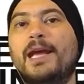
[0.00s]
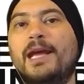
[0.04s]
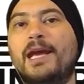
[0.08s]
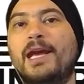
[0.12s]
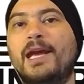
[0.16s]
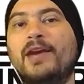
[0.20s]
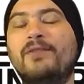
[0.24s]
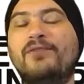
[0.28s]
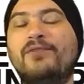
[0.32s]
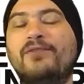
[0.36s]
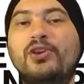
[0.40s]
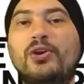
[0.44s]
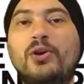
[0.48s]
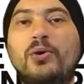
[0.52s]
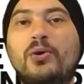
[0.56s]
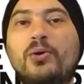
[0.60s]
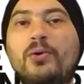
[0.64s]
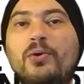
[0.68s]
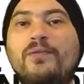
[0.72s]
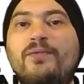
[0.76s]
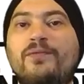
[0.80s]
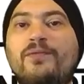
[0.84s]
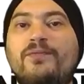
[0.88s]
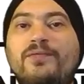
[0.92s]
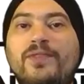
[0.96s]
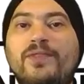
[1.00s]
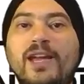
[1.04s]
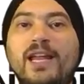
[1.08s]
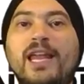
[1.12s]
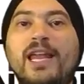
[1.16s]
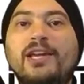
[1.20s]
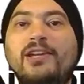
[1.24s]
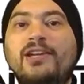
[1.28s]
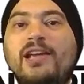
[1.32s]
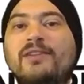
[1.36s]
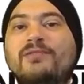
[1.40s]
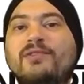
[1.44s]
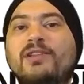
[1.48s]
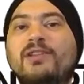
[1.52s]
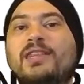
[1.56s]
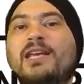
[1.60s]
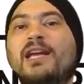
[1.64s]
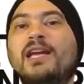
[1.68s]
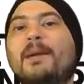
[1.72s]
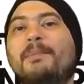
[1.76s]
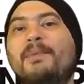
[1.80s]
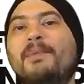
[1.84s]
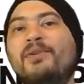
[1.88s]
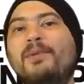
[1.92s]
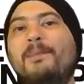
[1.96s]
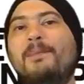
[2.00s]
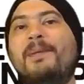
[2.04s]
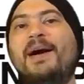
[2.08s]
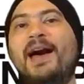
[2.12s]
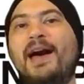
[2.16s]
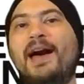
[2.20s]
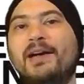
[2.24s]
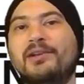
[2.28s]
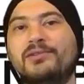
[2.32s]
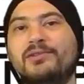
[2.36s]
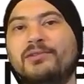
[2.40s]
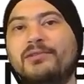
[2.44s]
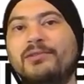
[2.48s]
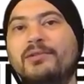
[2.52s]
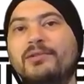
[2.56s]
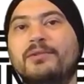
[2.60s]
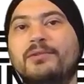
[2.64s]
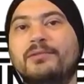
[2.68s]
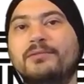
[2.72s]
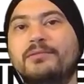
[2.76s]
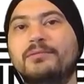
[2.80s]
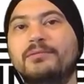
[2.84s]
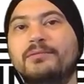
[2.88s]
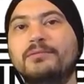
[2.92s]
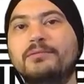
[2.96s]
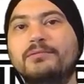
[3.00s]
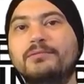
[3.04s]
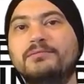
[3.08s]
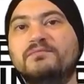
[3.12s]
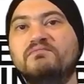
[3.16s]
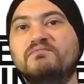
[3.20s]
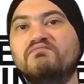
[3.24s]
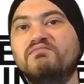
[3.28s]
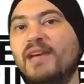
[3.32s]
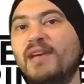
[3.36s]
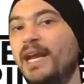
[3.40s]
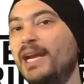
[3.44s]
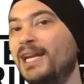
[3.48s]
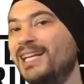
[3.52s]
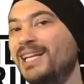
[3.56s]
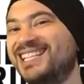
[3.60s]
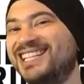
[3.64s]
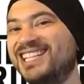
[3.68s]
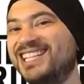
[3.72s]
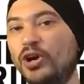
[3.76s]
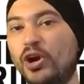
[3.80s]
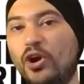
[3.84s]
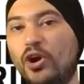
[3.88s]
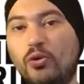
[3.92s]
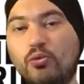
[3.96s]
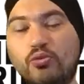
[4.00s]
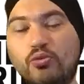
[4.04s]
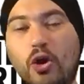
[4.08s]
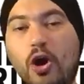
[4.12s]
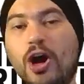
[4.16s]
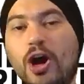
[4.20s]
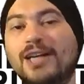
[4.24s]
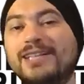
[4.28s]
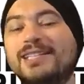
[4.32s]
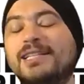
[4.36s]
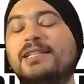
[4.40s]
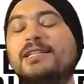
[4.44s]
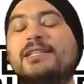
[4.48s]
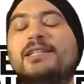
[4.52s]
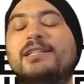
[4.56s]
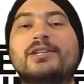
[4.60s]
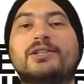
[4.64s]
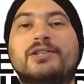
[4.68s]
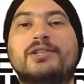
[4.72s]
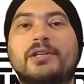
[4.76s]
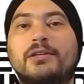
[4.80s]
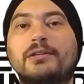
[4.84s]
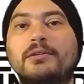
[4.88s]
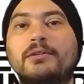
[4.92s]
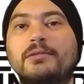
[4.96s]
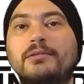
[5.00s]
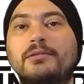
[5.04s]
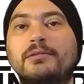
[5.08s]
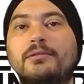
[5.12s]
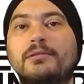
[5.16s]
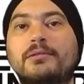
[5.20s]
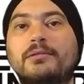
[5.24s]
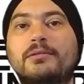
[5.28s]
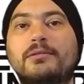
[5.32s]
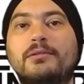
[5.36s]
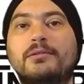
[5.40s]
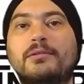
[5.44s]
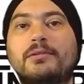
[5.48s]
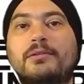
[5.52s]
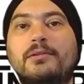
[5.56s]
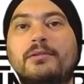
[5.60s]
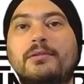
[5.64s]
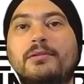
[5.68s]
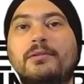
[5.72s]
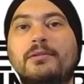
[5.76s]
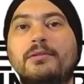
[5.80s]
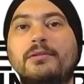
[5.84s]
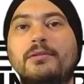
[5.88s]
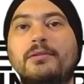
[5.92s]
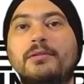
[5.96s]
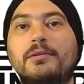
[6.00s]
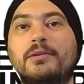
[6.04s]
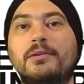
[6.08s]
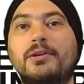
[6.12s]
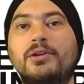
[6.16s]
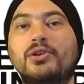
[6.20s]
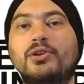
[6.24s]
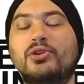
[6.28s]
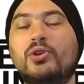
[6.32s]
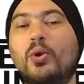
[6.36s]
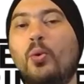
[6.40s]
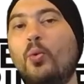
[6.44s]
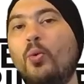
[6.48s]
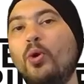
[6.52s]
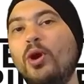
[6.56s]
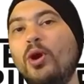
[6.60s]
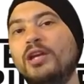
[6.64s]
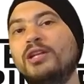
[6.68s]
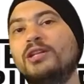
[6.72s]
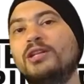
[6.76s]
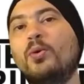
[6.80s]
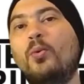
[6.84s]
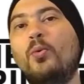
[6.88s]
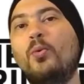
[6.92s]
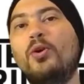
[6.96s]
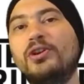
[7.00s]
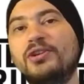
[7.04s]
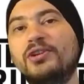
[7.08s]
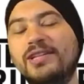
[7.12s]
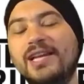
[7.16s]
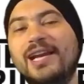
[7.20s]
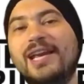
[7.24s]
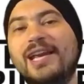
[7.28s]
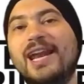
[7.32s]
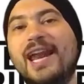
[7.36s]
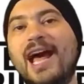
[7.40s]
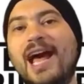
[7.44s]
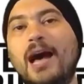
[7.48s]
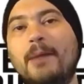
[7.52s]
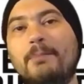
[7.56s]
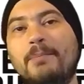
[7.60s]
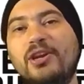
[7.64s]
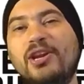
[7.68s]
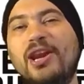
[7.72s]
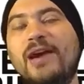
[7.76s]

If you feel like you have to think about the past and it's a wrong decision, what's the worst that can happen?